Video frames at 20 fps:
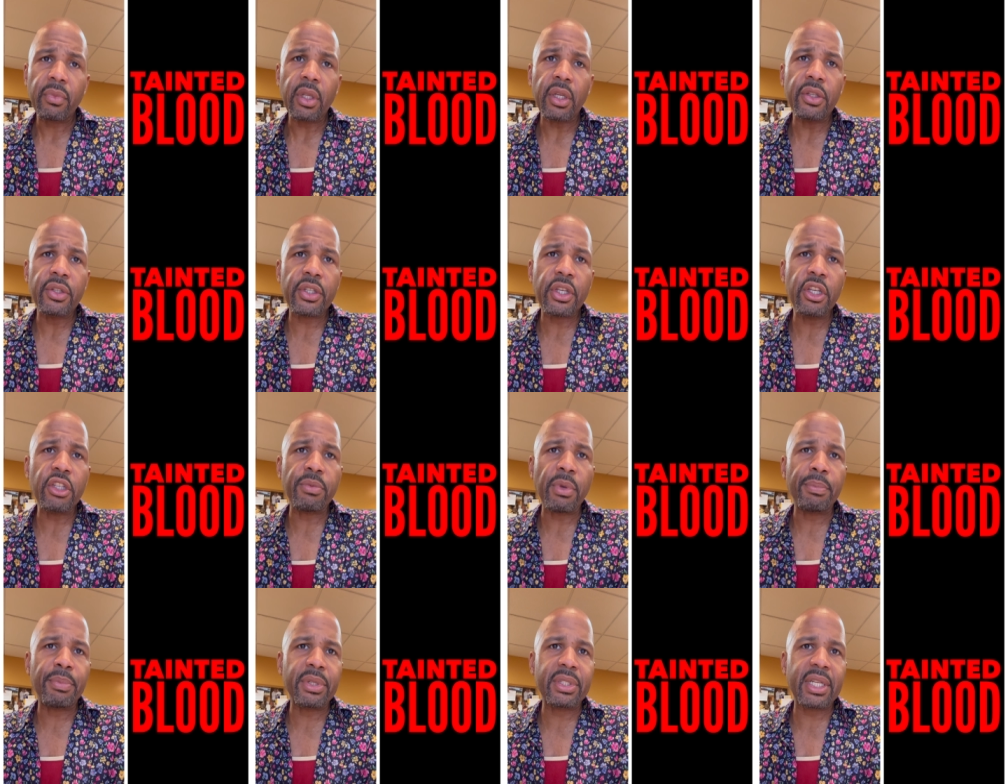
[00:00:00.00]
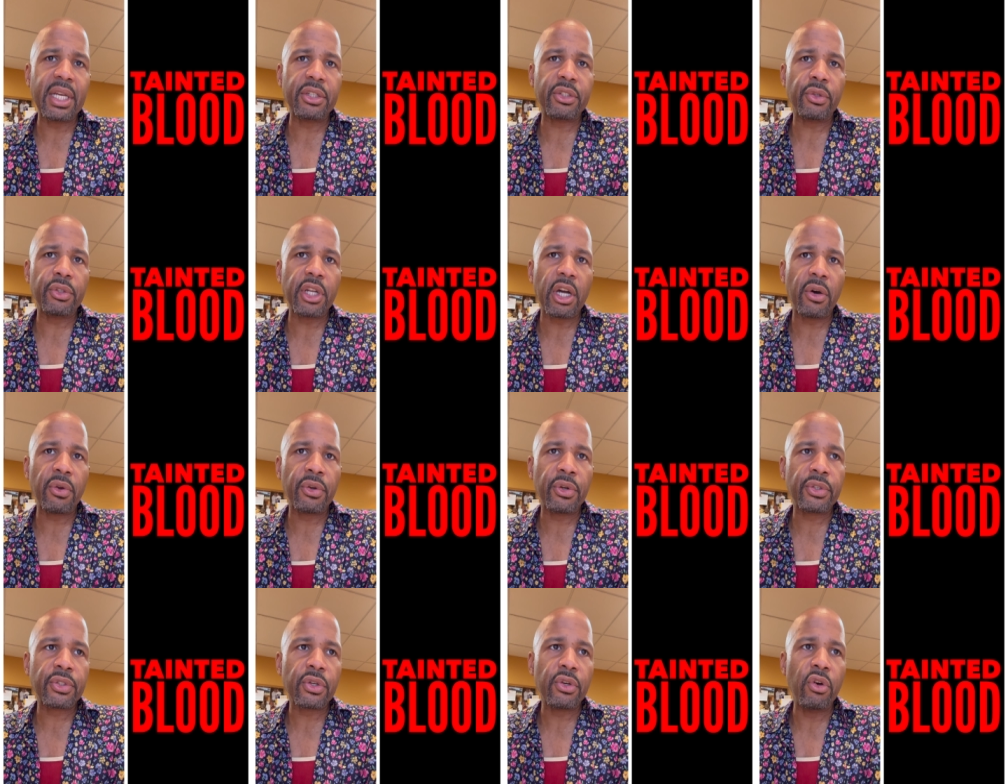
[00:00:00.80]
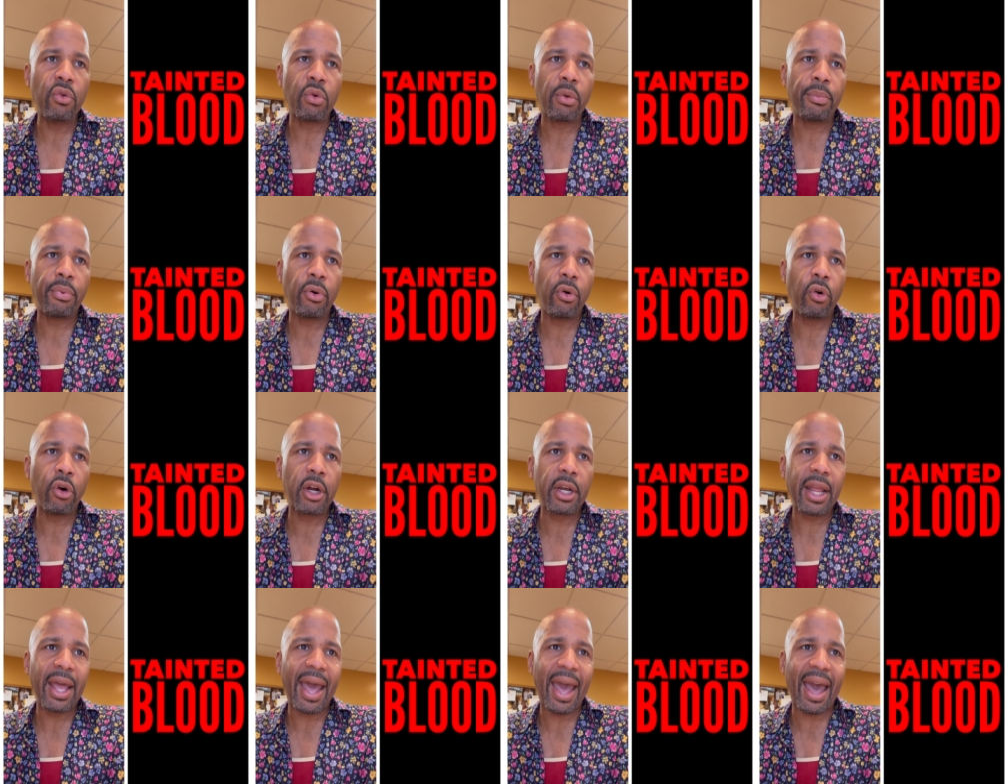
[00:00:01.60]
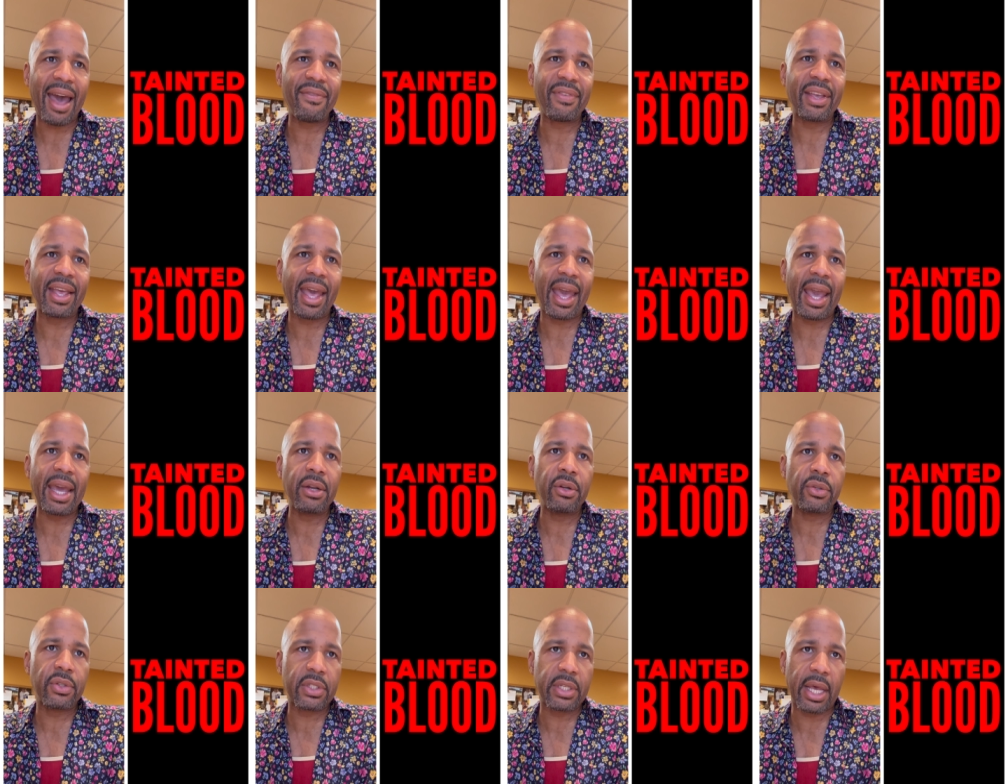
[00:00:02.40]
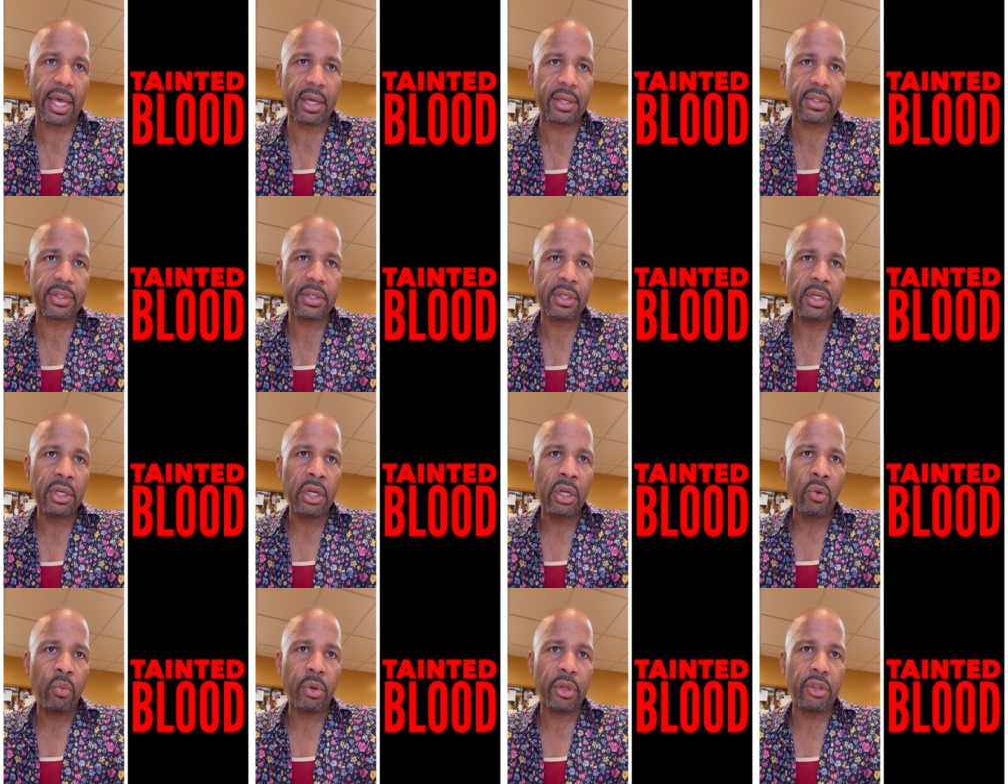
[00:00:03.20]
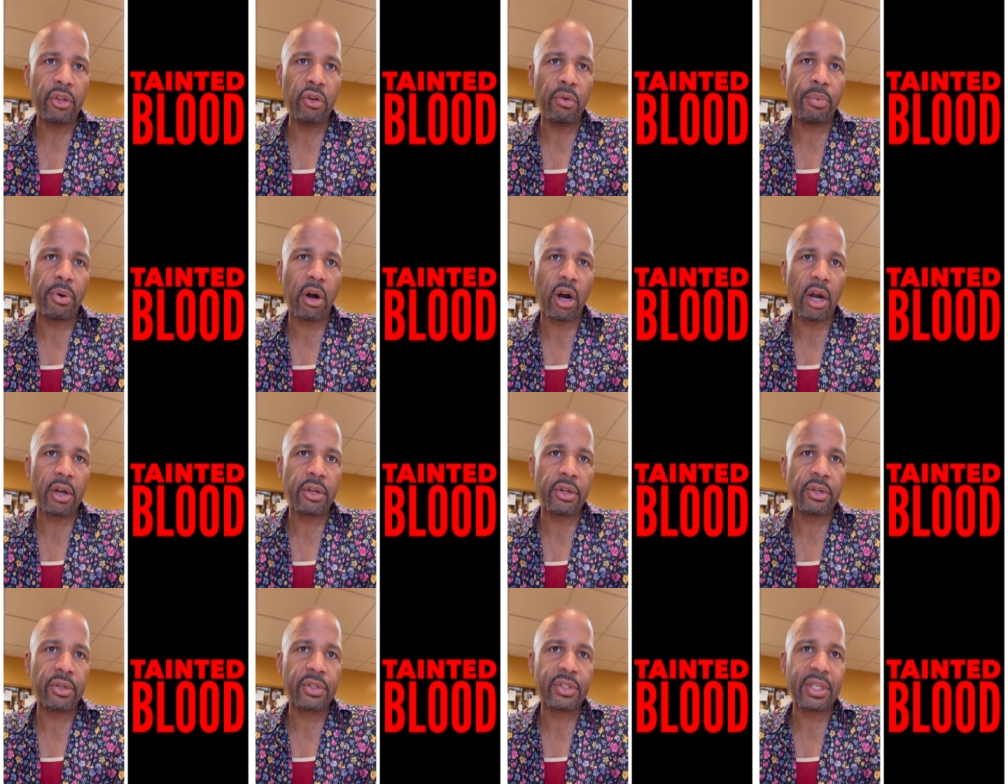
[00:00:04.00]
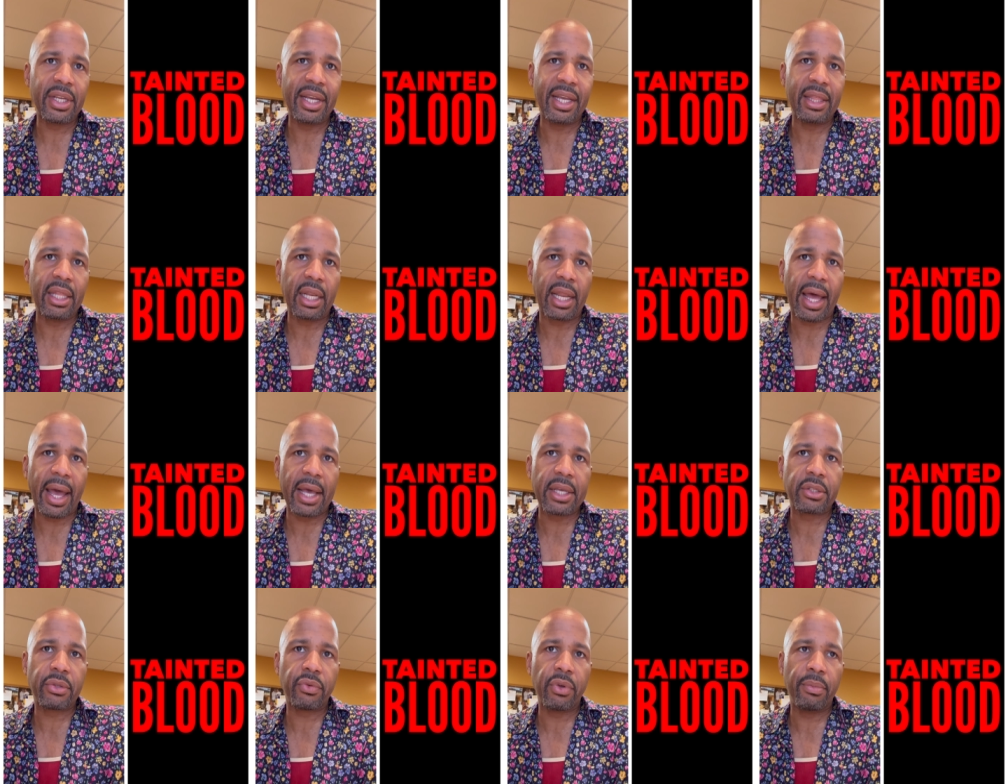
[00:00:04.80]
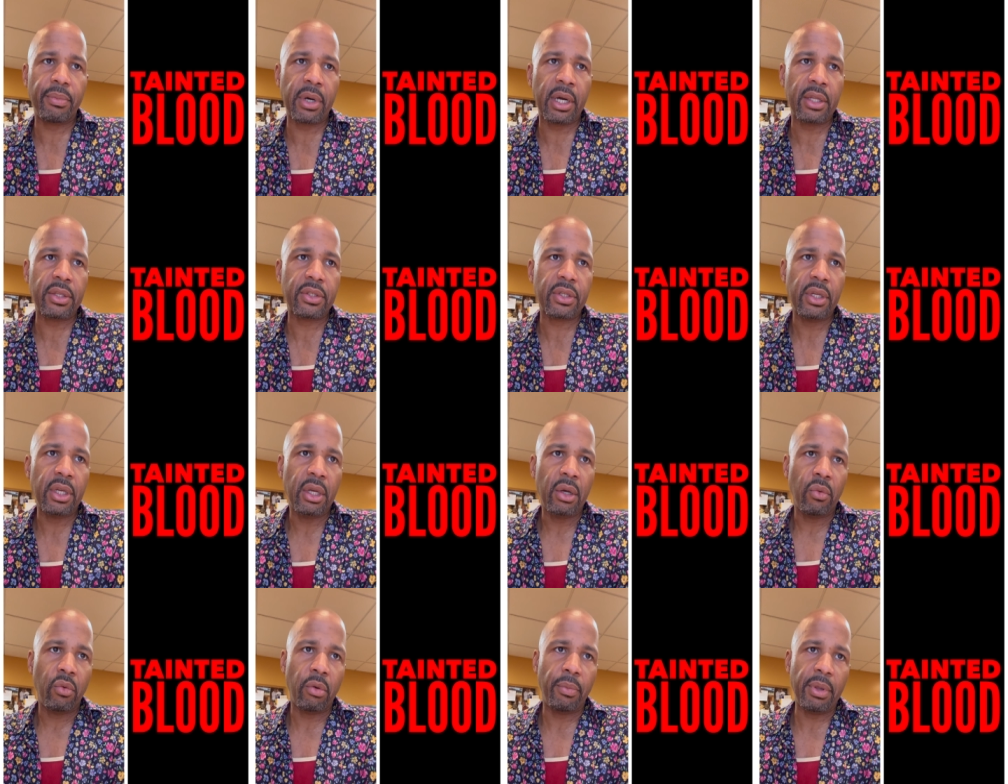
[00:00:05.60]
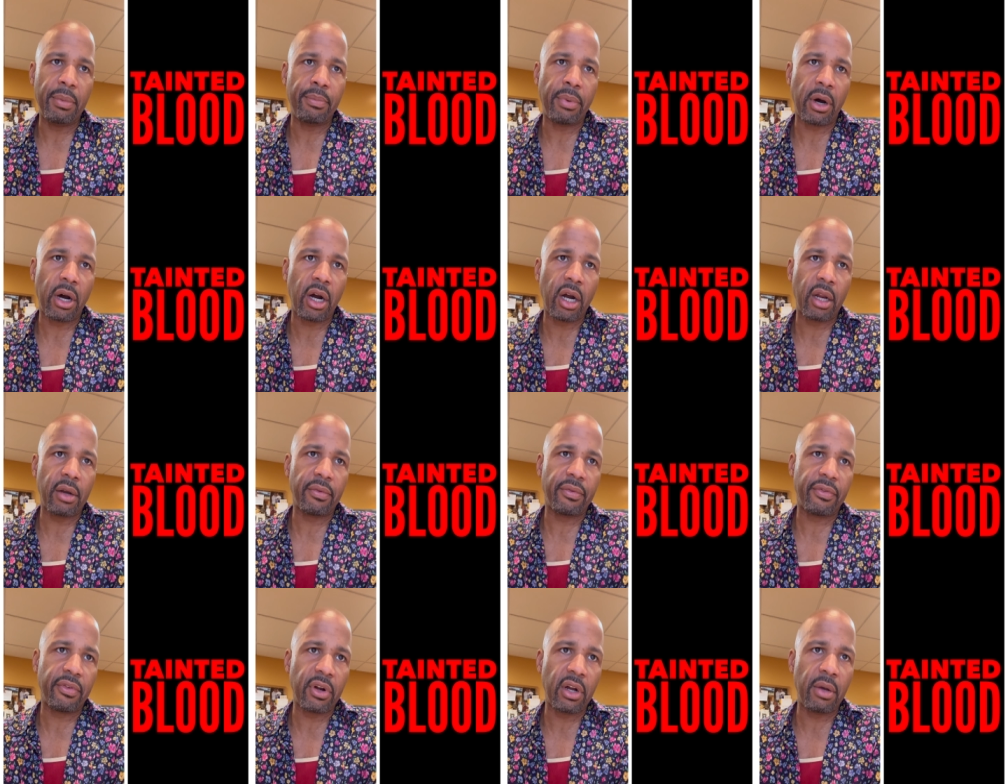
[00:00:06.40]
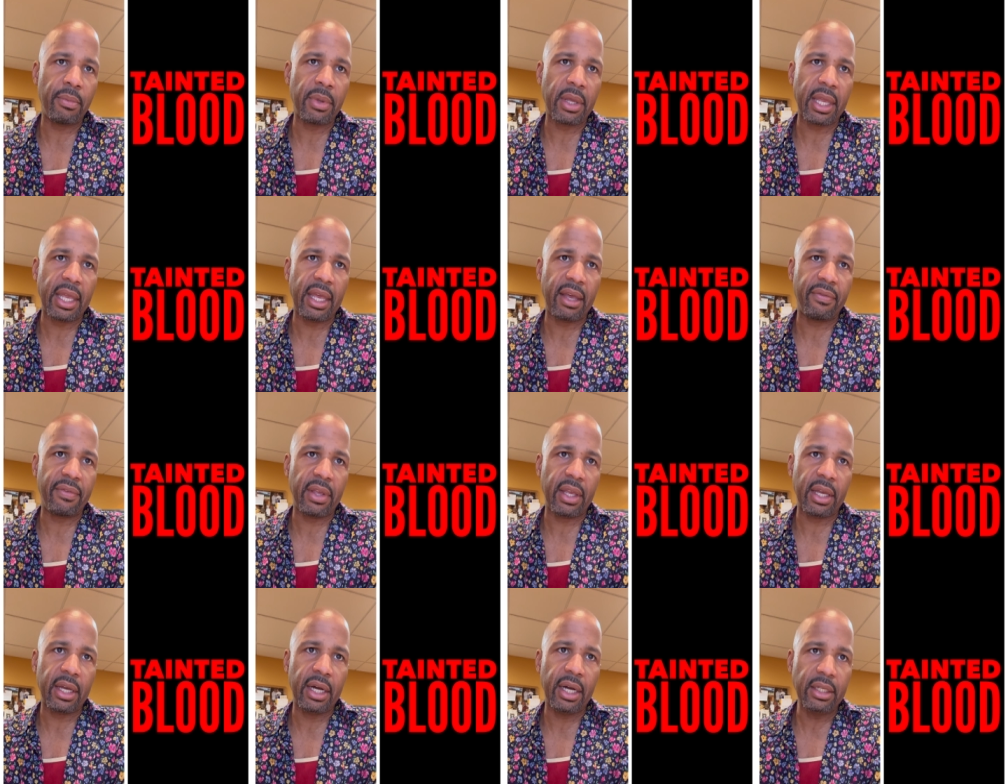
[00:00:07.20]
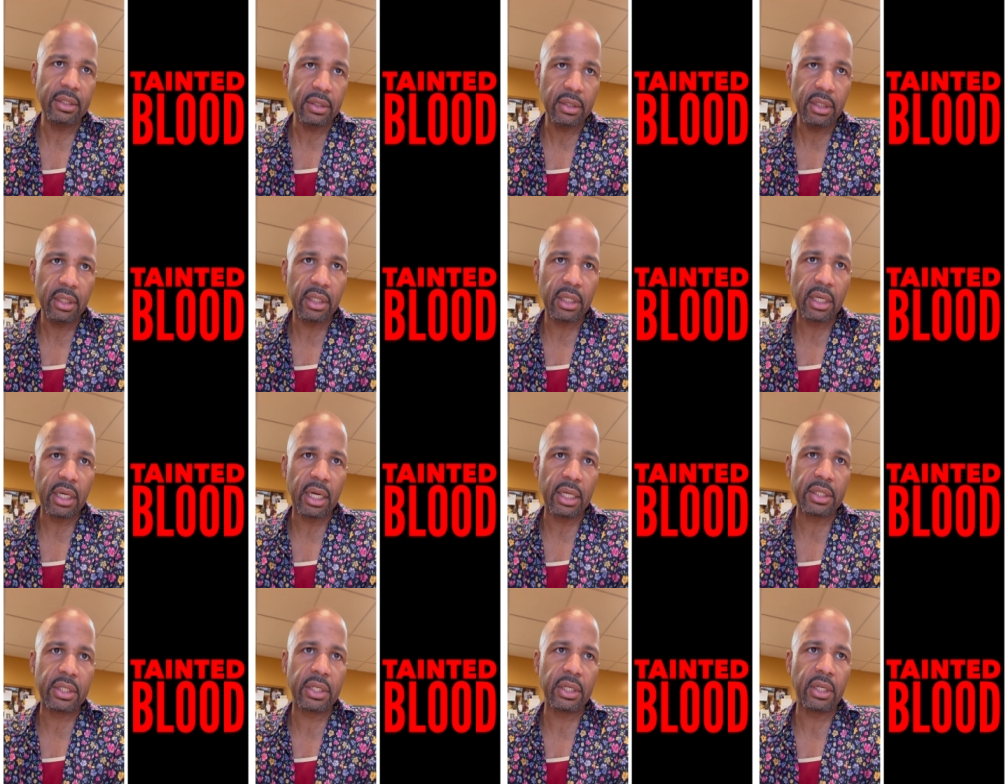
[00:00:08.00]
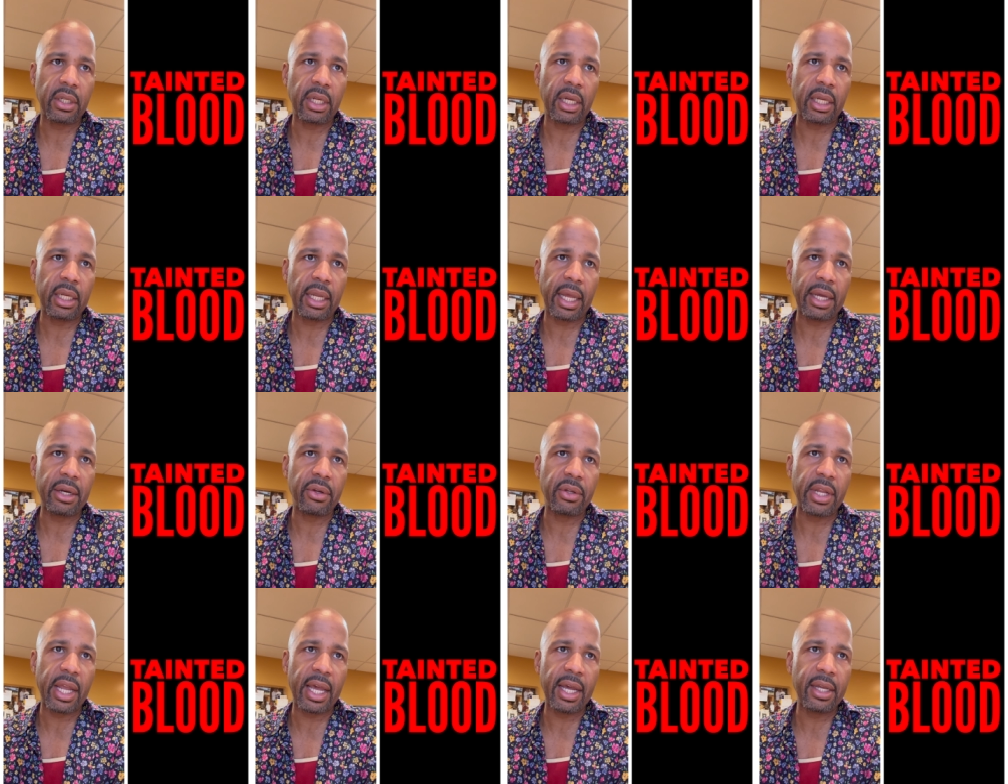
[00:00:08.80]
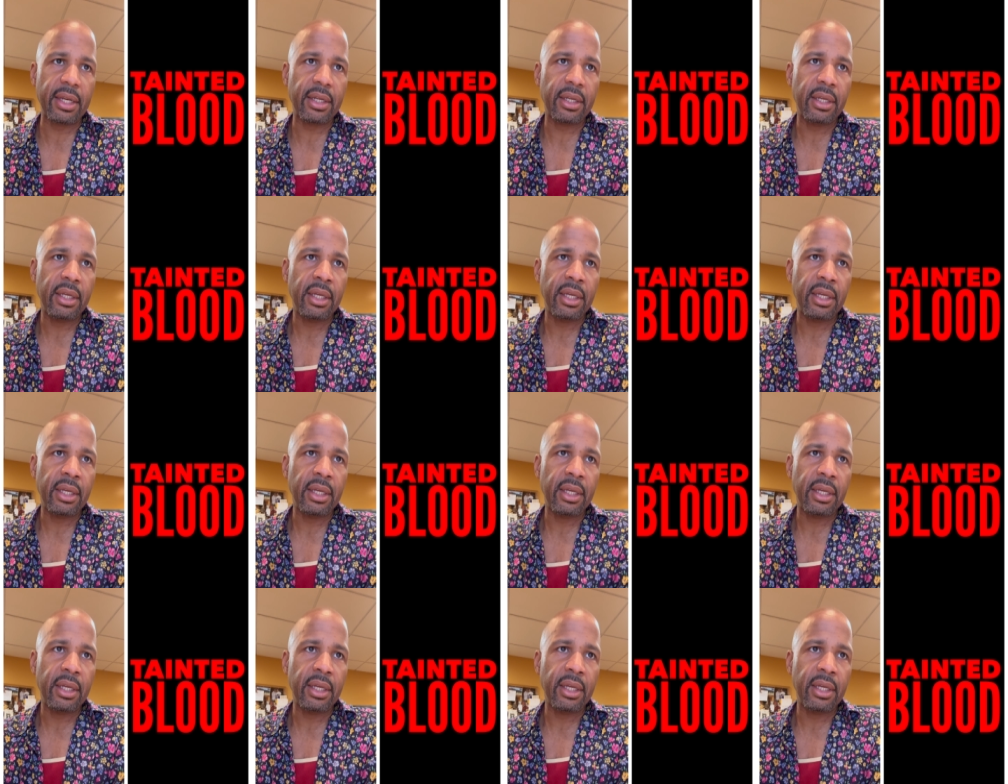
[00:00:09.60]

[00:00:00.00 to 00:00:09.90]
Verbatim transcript: excuse me, potential donors who report having anal sex with new partners in the last three months will be barred from giving until a later date.